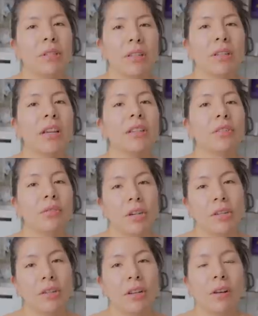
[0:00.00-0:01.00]
once it gets
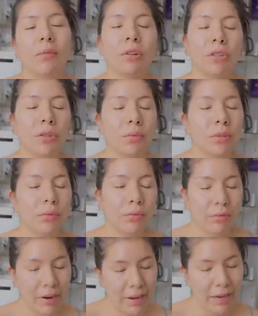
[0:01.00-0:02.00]
stretched out, which she was
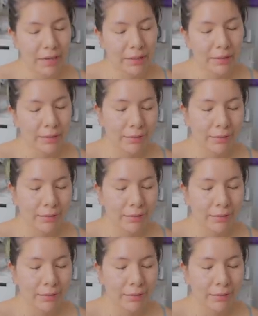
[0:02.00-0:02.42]
right,